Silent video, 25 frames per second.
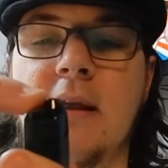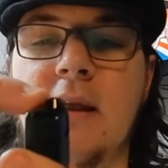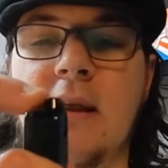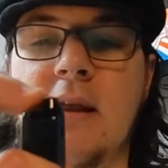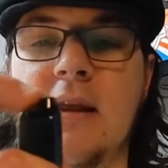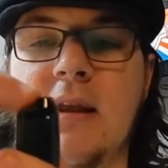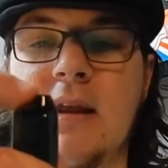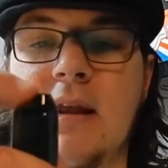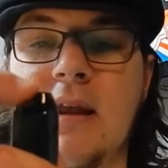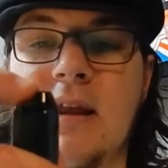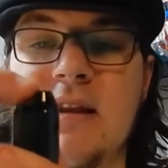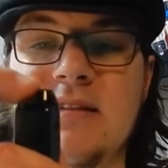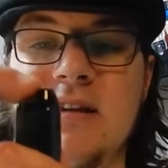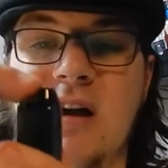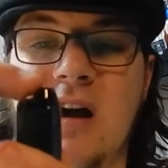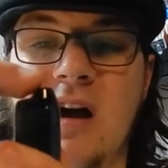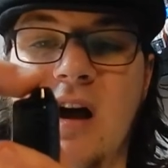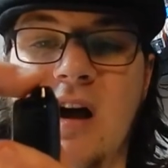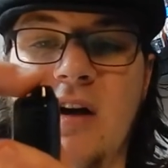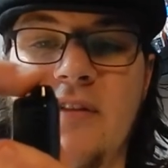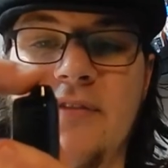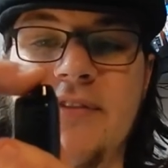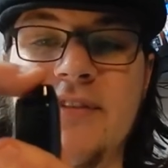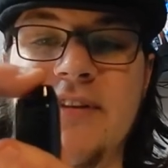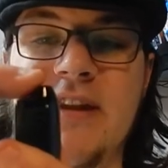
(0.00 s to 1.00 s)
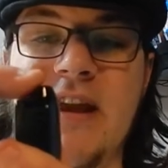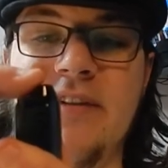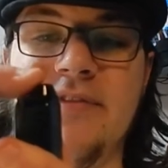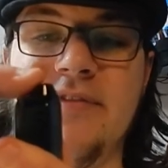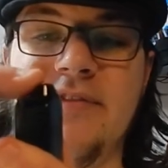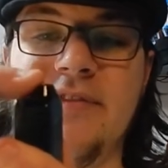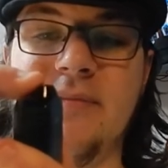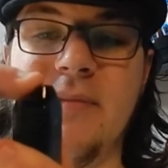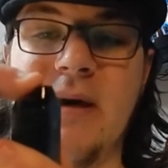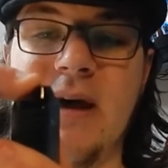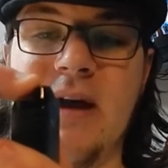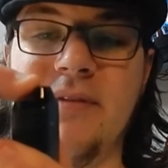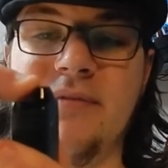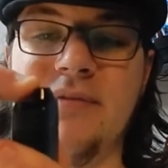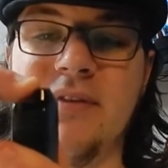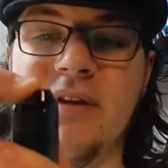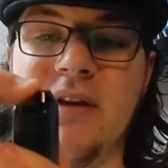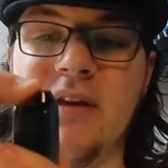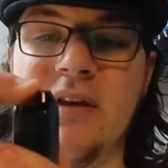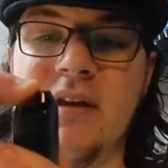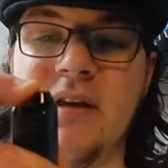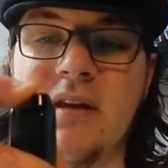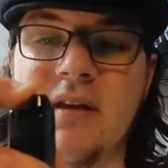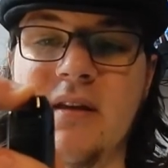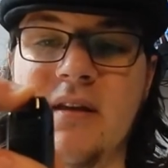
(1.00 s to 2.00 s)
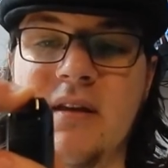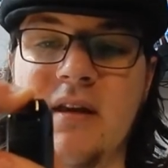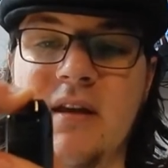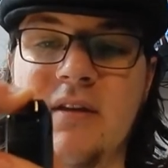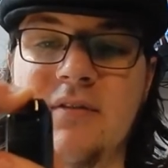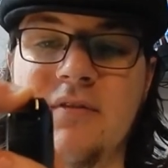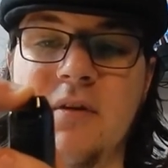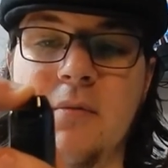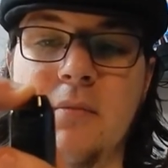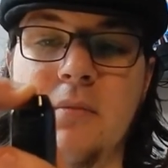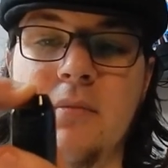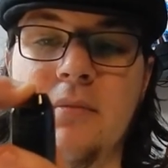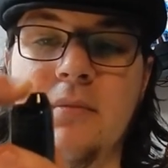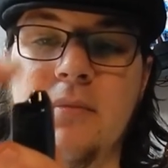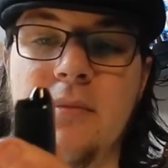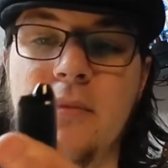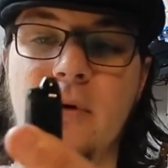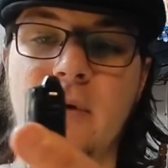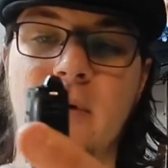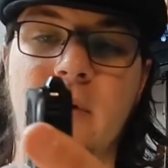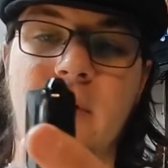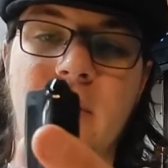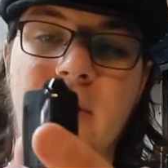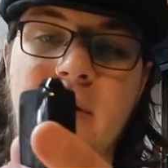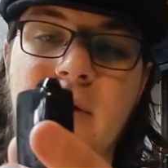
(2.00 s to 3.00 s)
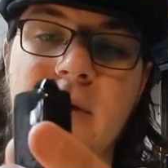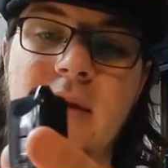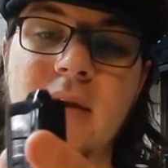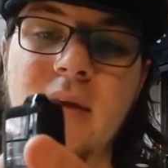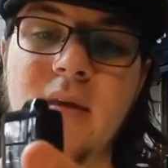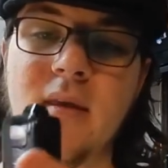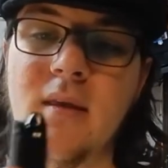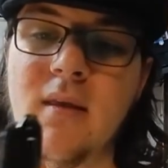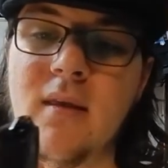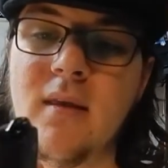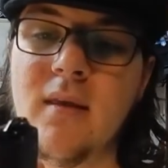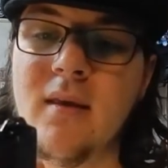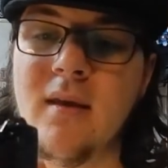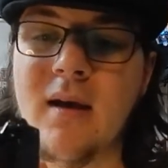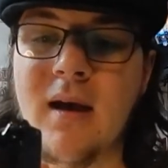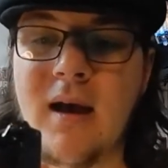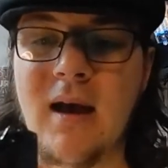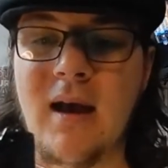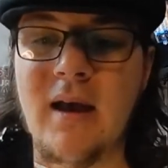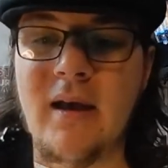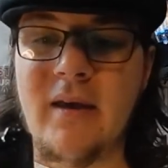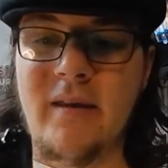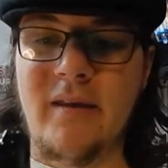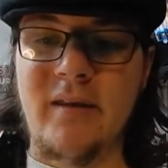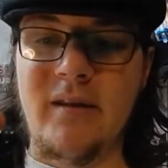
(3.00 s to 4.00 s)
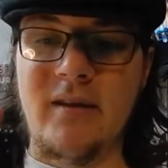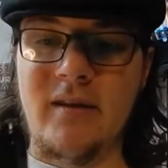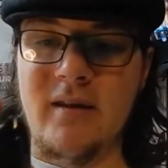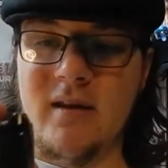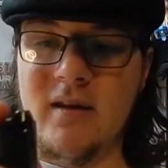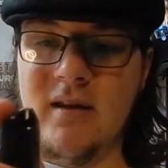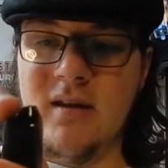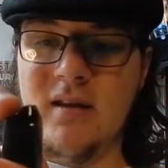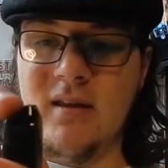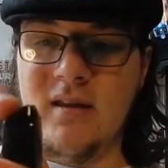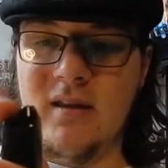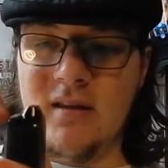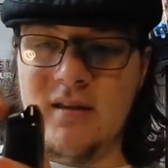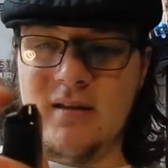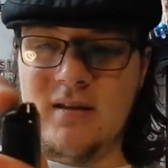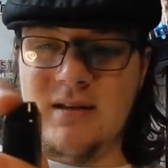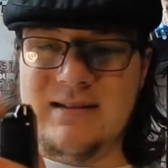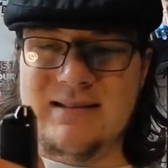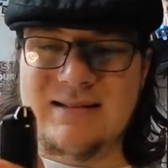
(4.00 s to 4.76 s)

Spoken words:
It's half the depth of my finger, if not more. And... Yeah.